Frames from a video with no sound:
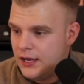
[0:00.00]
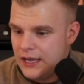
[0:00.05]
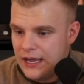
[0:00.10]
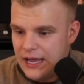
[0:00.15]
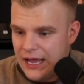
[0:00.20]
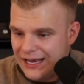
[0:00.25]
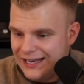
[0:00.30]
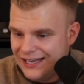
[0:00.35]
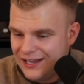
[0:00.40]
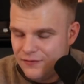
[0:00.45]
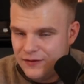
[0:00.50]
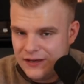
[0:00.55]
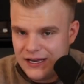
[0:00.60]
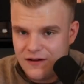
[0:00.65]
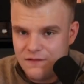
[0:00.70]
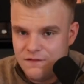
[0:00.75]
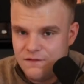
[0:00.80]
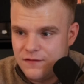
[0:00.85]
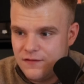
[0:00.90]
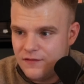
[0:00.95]
and living
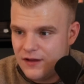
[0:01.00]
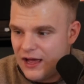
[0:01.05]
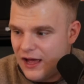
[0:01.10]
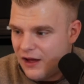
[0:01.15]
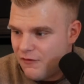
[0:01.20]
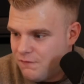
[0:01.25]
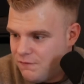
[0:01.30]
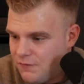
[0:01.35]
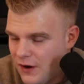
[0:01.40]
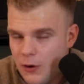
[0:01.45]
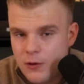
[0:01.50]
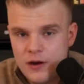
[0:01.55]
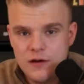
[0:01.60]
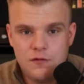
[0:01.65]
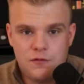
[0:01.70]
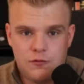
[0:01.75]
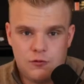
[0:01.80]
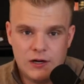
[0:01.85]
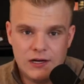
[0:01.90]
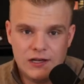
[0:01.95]
a very
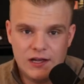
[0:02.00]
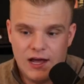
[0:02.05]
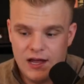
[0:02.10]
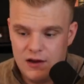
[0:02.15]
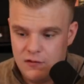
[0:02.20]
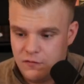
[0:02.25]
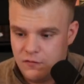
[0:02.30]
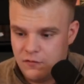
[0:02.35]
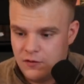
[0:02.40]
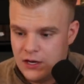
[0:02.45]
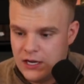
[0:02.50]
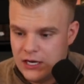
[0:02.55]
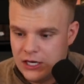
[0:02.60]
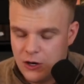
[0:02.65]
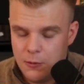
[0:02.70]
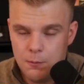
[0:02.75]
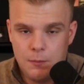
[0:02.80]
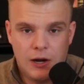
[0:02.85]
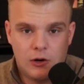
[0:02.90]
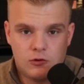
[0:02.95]
free life
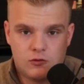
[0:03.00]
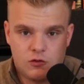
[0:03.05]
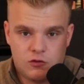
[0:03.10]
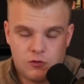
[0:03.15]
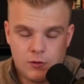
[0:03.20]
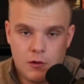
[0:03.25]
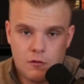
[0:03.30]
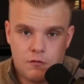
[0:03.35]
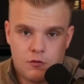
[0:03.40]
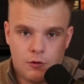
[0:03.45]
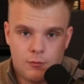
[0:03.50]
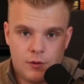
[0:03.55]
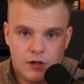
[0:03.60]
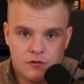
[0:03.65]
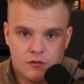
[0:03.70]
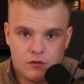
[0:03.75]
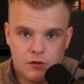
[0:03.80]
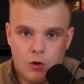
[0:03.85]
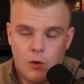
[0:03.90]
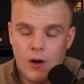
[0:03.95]
compared to 3 or 4 months
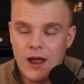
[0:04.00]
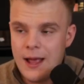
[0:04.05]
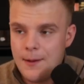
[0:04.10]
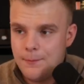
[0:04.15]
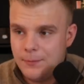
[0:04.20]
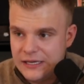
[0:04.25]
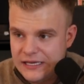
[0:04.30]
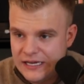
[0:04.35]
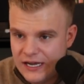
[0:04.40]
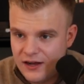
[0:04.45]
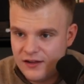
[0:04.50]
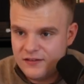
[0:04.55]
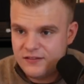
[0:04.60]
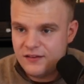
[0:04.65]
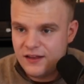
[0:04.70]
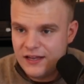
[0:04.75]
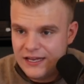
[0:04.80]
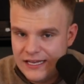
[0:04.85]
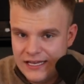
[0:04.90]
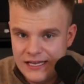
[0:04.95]
ago
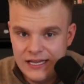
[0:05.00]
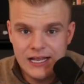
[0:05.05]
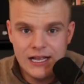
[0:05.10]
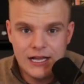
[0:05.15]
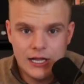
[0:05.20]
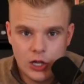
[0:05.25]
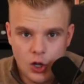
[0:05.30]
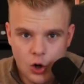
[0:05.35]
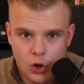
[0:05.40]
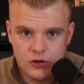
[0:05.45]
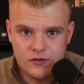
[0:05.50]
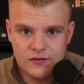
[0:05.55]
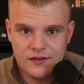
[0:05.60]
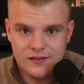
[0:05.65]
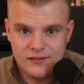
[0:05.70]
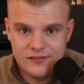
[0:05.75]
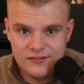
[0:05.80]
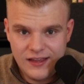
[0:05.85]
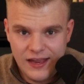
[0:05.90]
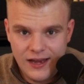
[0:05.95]
because he learned
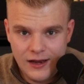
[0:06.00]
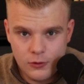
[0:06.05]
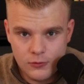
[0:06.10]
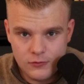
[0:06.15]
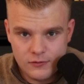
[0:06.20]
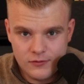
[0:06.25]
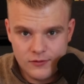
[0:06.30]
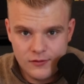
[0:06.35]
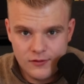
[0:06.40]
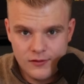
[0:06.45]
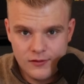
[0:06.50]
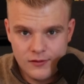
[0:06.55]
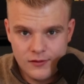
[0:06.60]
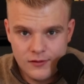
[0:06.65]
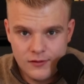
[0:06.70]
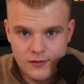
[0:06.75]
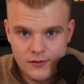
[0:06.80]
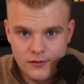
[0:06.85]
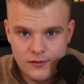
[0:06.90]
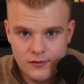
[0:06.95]
sales.
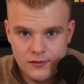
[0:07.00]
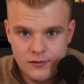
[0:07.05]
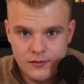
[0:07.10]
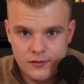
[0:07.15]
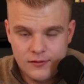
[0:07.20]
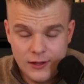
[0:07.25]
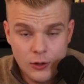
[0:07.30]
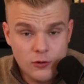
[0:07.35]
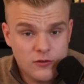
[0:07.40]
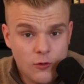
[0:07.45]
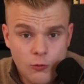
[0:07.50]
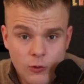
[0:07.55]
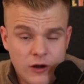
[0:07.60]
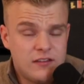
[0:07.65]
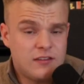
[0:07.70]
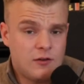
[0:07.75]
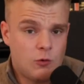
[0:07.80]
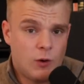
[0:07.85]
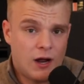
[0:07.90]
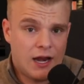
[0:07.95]
There's a
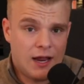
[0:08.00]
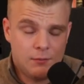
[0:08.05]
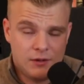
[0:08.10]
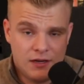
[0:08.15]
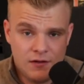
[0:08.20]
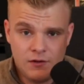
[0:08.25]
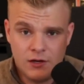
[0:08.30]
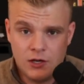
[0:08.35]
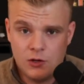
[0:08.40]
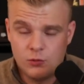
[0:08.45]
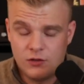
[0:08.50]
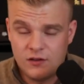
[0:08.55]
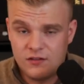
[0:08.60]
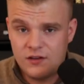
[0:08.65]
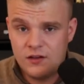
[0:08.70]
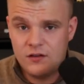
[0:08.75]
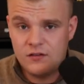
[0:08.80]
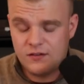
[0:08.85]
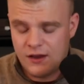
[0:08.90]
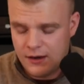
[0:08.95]
reason why I'm giving you this
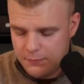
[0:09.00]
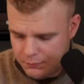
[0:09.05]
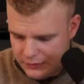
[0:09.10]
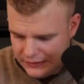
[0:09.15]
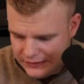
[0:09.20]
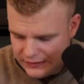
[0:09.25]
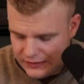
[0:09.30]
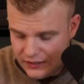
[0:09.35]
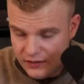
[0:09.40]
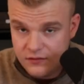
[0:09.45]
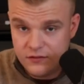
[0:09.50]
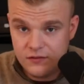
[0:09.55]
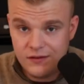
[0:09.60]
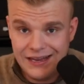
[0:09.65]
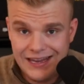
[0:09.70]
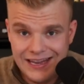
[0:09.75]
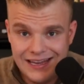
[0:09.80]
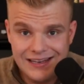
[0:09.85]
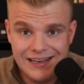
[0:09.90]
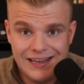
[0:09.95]
insight, because
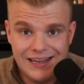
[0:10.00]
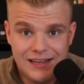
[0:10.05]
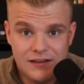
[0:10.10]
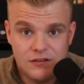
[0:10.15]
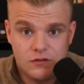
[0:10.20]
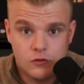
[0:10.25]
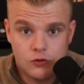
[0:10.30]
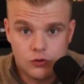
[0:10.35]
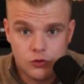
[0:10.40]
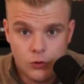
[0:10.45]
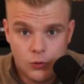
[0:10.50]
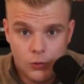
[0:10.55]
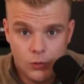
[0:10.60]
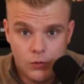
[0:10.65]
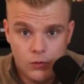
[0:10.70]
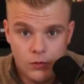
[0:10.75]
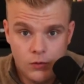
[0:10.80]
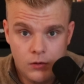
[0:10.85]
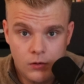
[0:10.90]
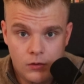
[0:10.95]
it is true.
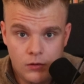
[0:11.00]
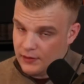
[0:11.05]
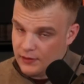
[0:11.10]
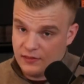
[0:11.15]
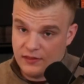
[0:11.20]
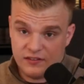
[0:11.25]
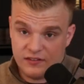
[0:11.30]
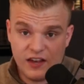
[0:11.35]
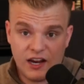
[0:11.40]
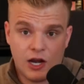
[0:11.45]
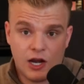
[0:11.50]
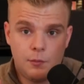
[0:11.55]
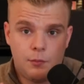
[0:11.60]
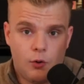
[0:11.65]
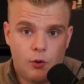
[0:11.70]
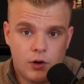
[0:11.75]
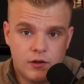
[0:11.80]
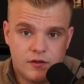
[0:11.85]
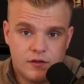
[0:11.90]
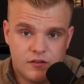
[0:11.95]
The second
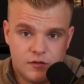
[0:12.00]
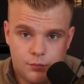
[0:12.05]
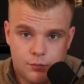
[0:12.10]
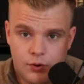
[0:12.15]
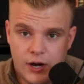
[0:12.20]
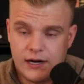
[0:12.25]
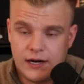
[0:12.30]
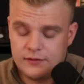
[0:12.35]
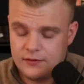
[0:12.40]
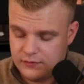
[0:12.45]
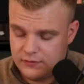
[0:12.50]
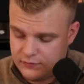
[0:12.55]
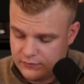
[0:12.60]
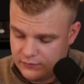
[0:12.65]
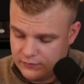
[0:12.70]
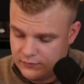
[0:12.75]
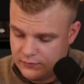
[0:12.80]
point is practice.